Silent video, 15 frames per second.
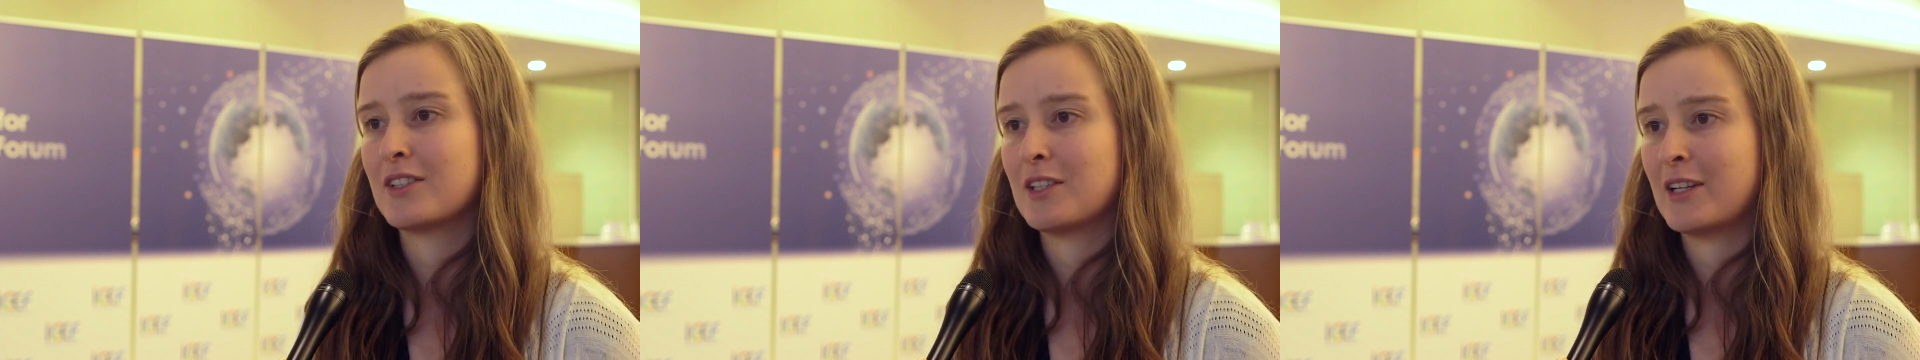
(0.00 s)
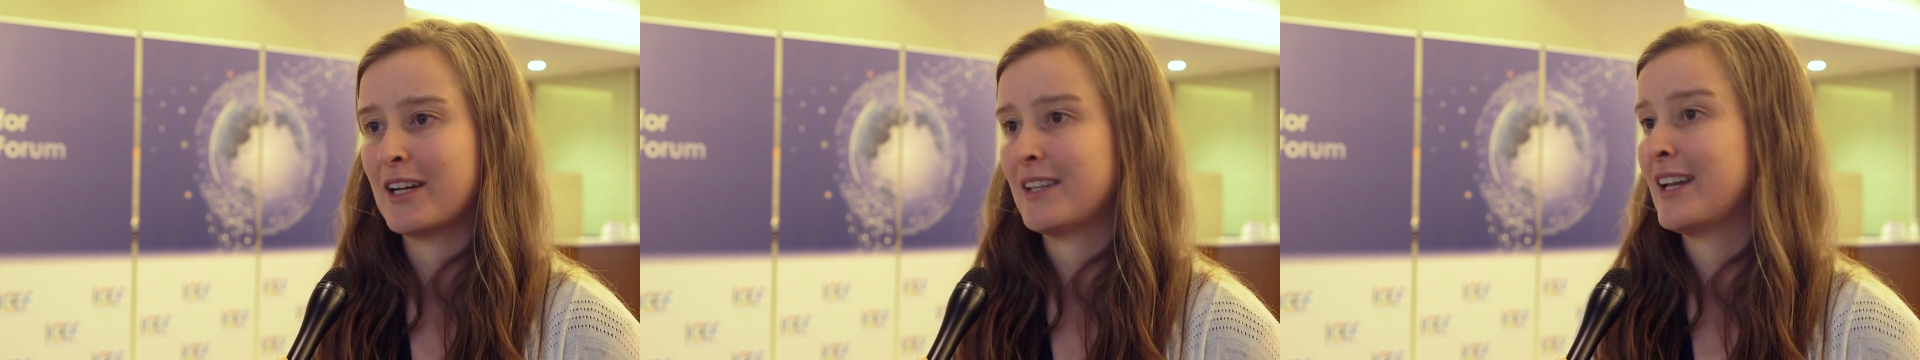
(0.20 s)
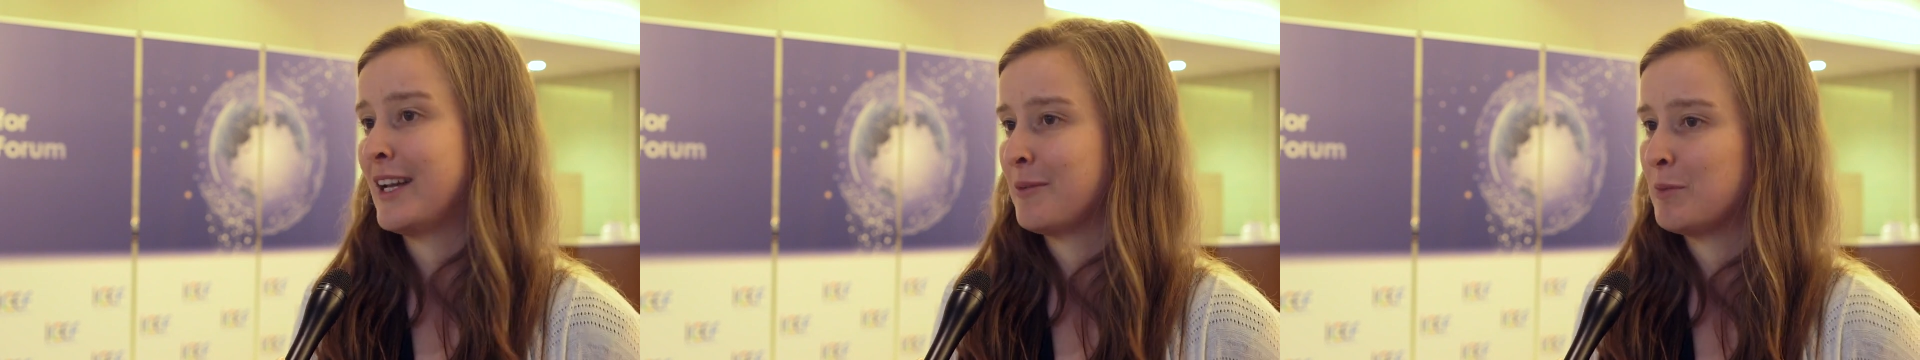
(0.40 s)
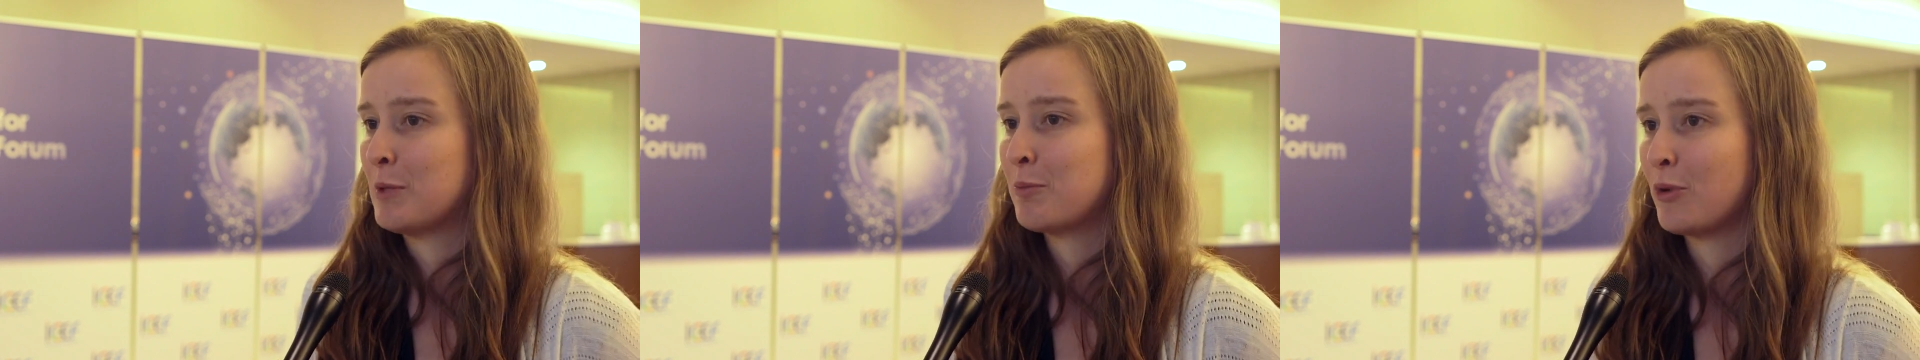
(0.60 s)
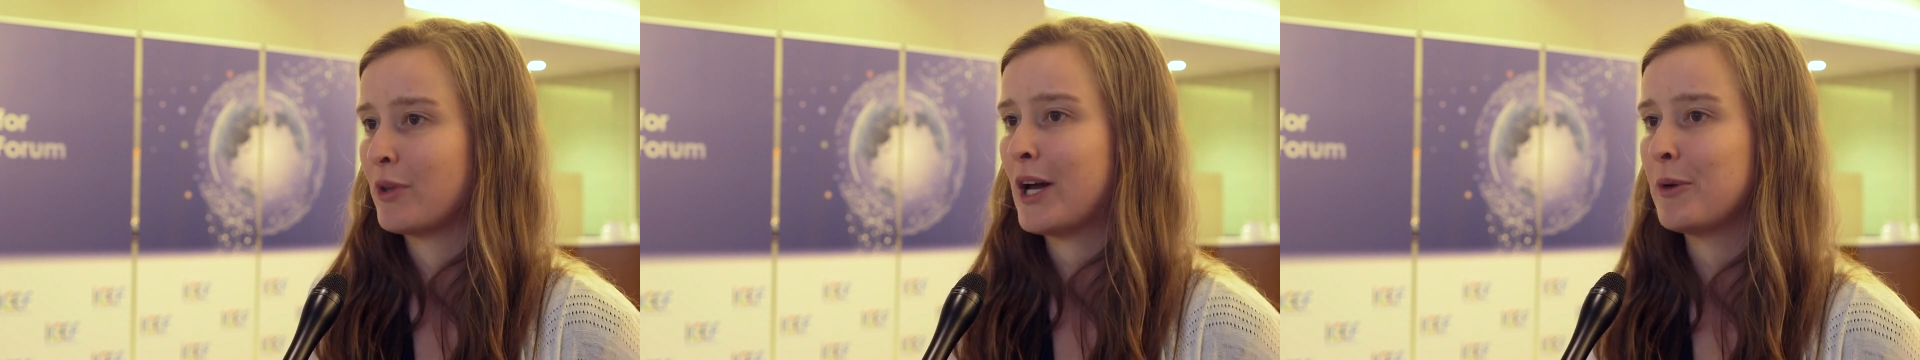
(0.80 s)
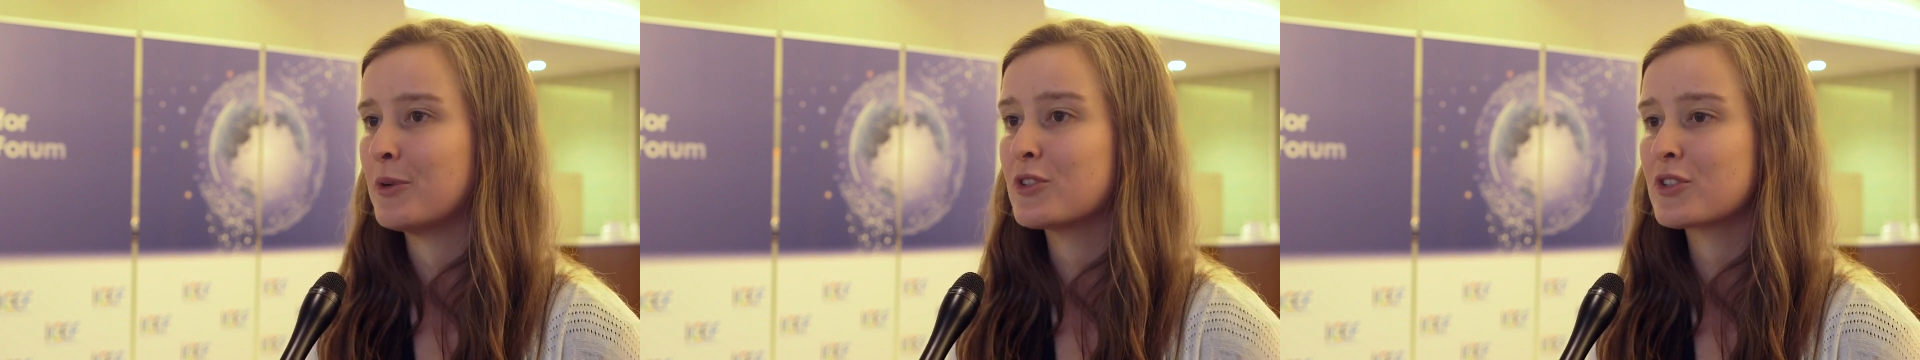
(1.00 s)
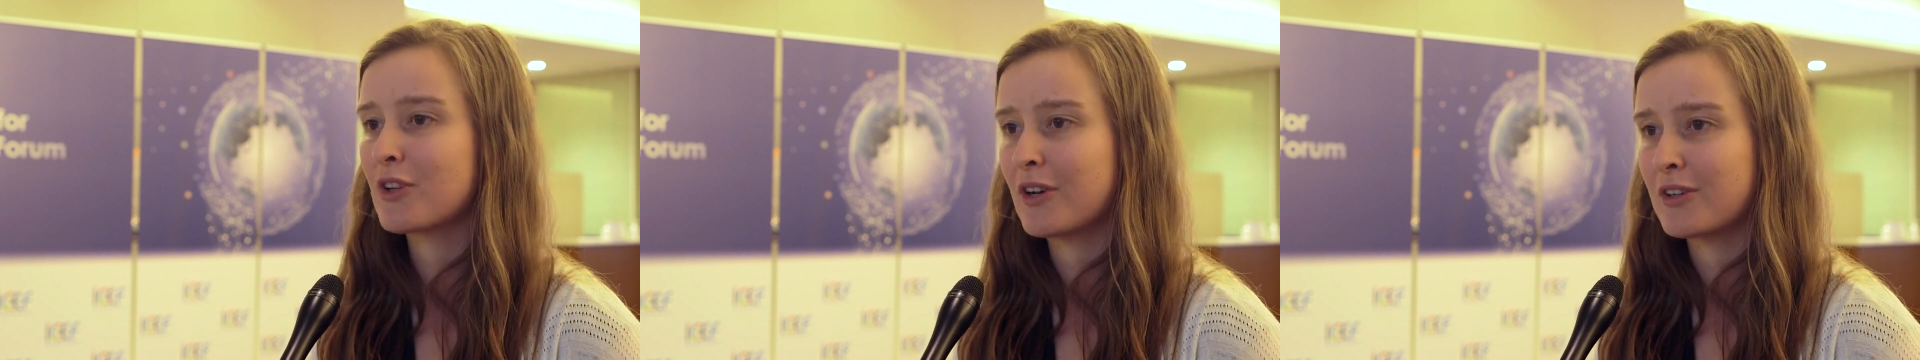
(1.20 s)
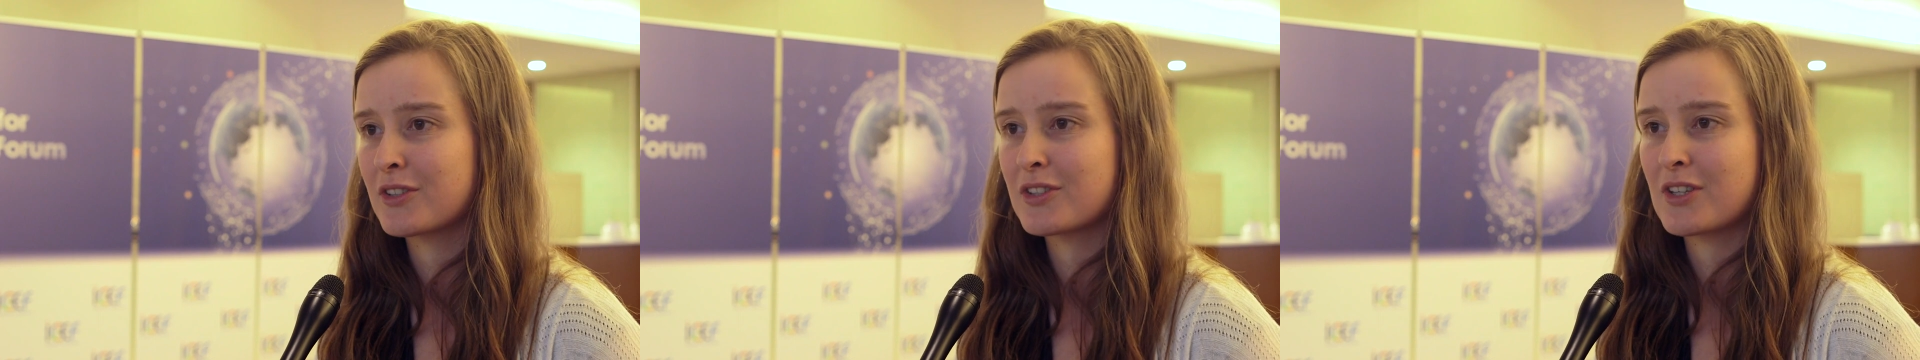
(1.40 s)
and the people now in
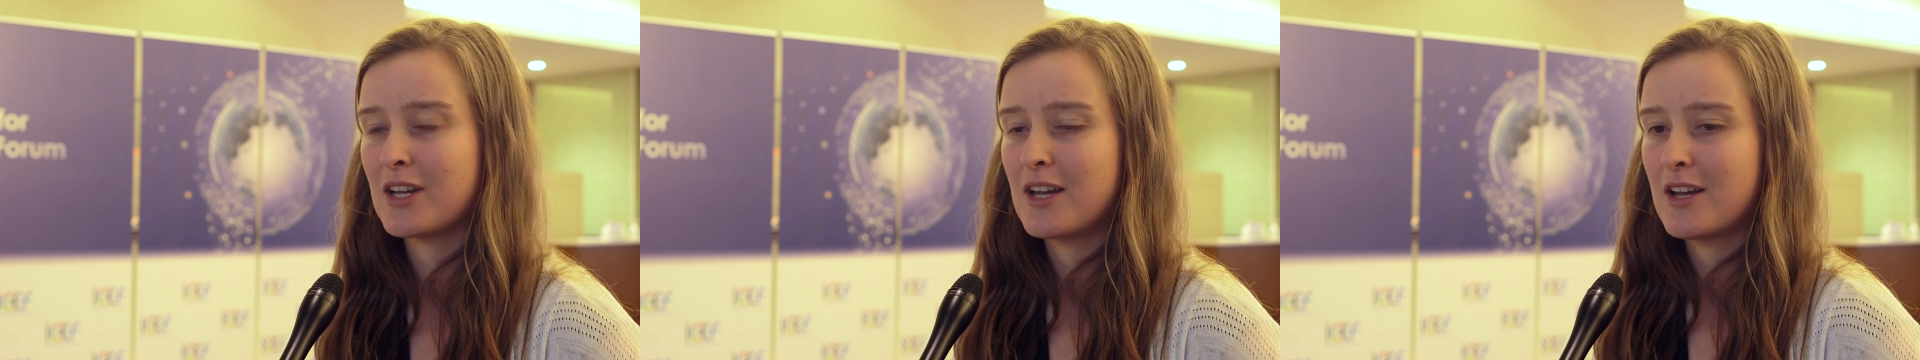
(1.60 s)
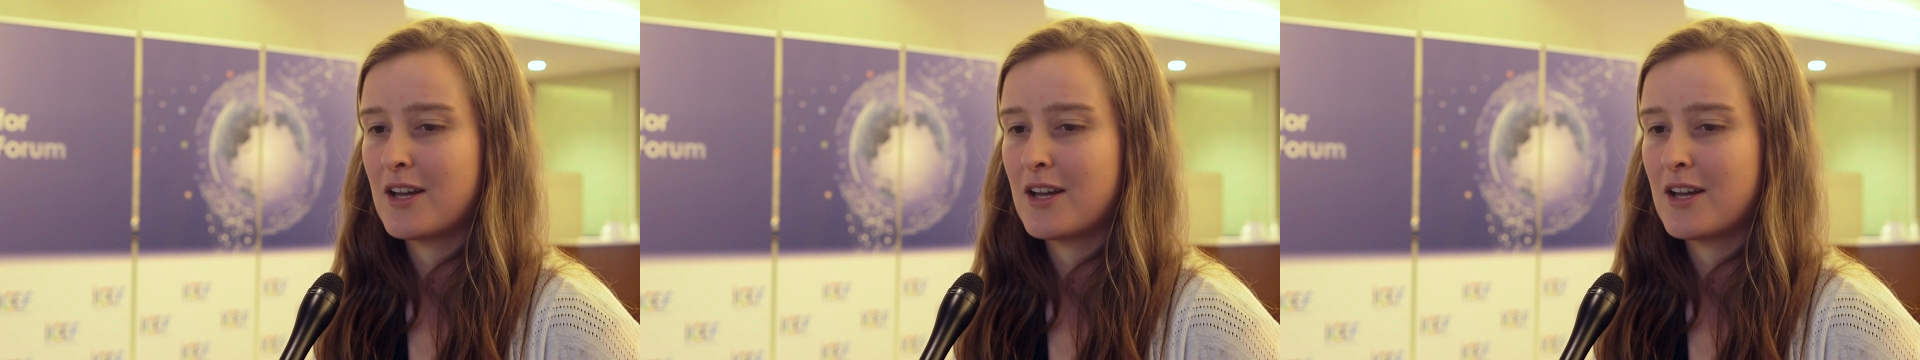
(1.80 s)
charge